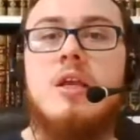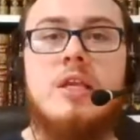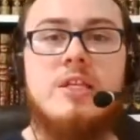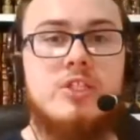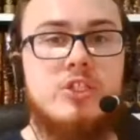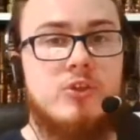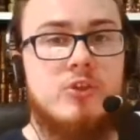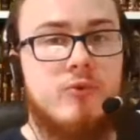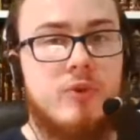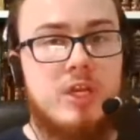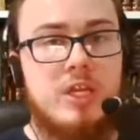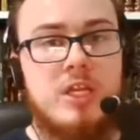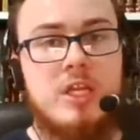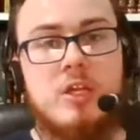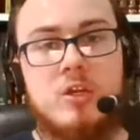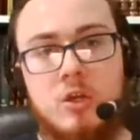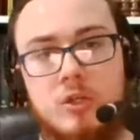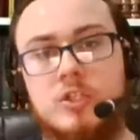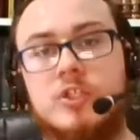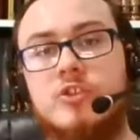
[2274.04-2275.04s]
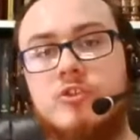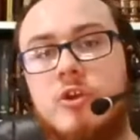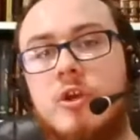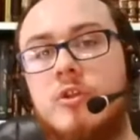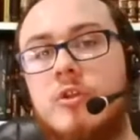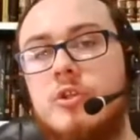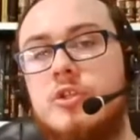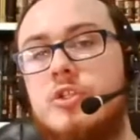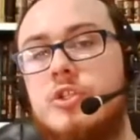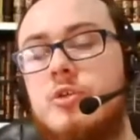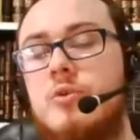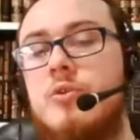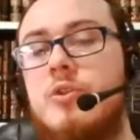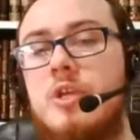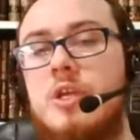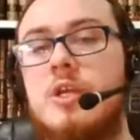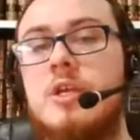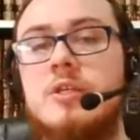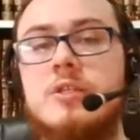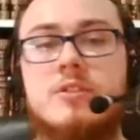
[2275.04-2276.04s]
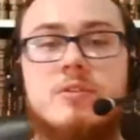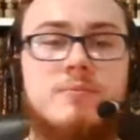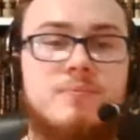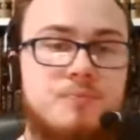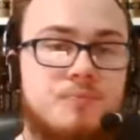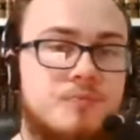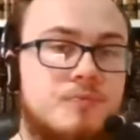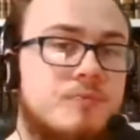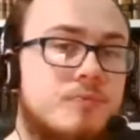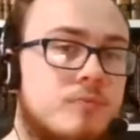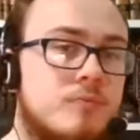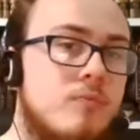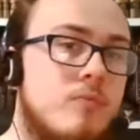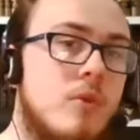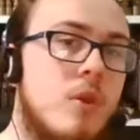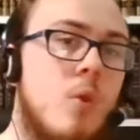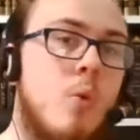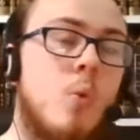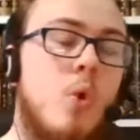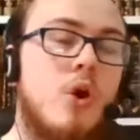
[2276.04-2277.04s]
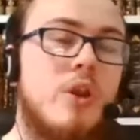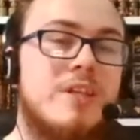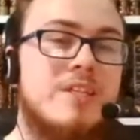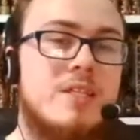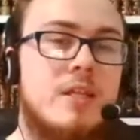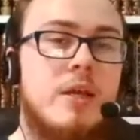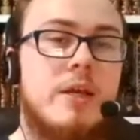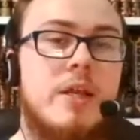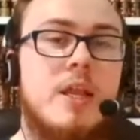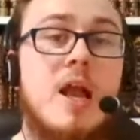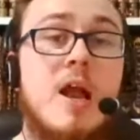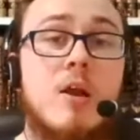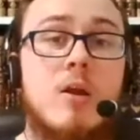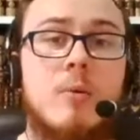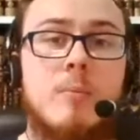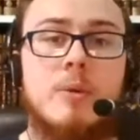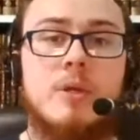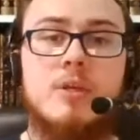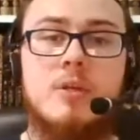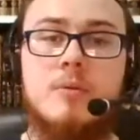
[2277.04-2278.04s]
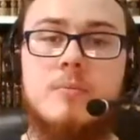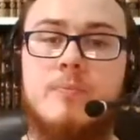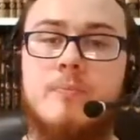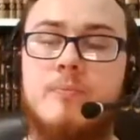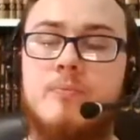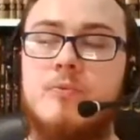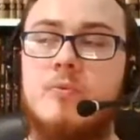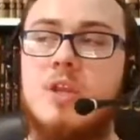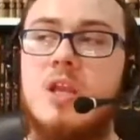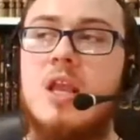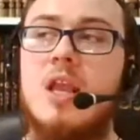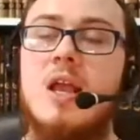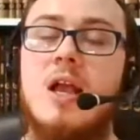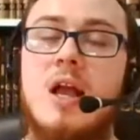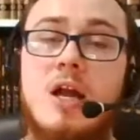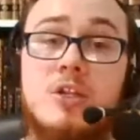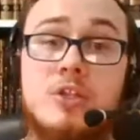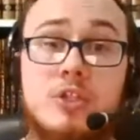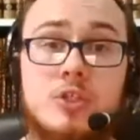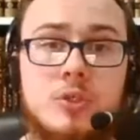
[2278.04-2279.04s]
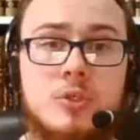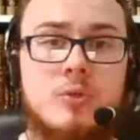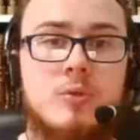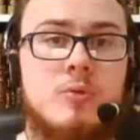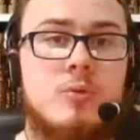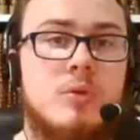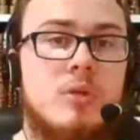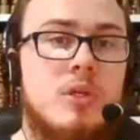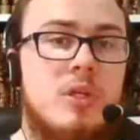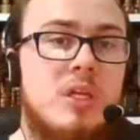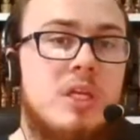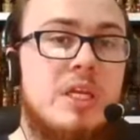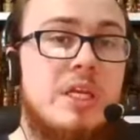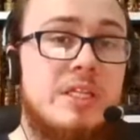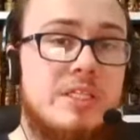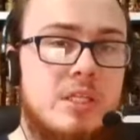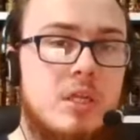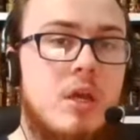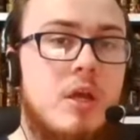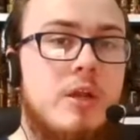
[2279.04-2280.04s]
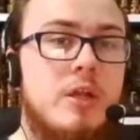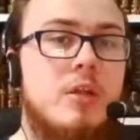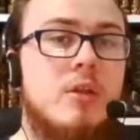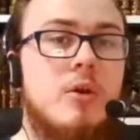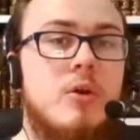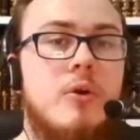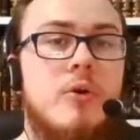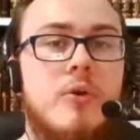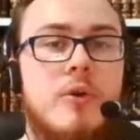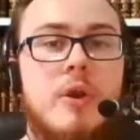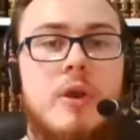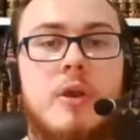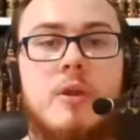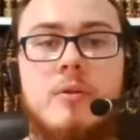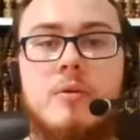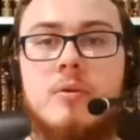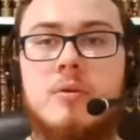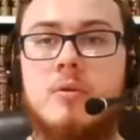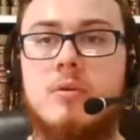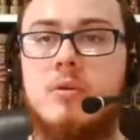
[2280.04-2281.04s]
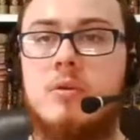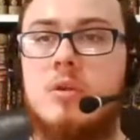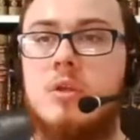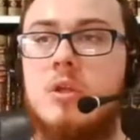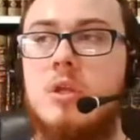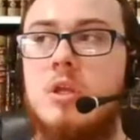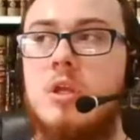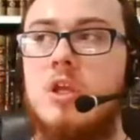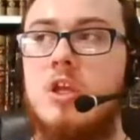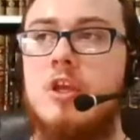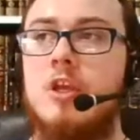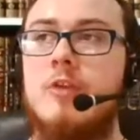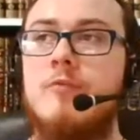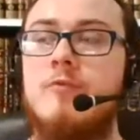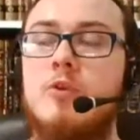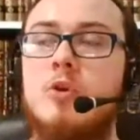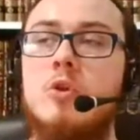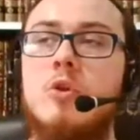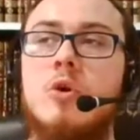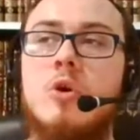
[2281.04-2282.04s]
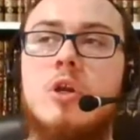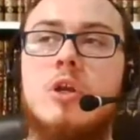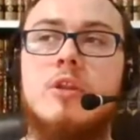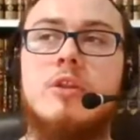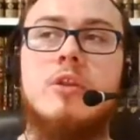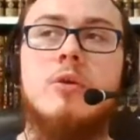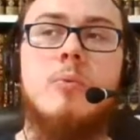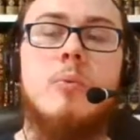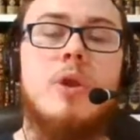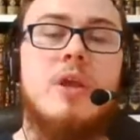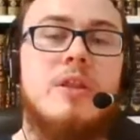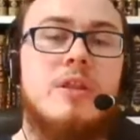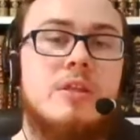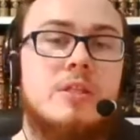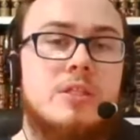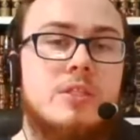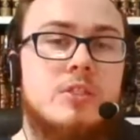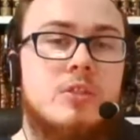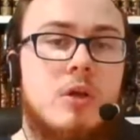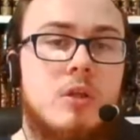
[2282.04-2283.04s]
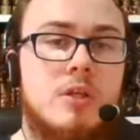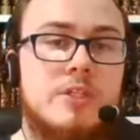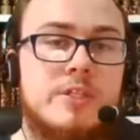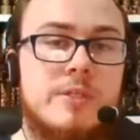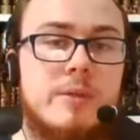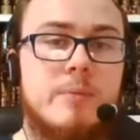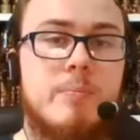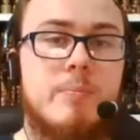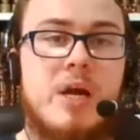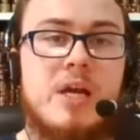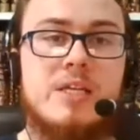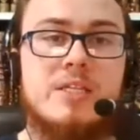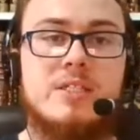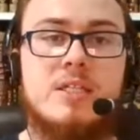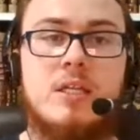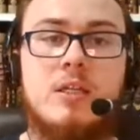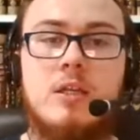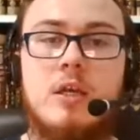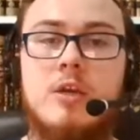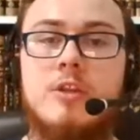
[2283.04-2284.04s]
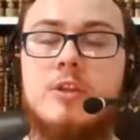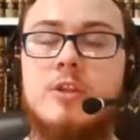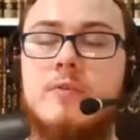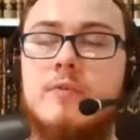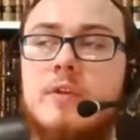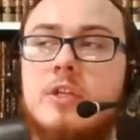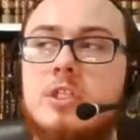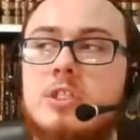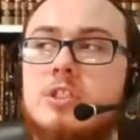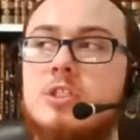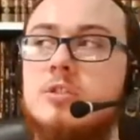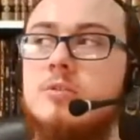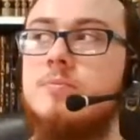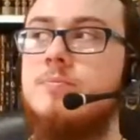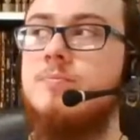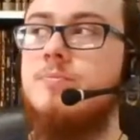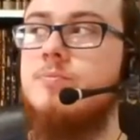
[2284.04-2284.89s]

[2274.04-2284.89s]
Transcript: is to really concentrate on those two things. One is learning Arabic, and two is learning the Quran. If you look at the way that the scholars of the past, they learned the religion,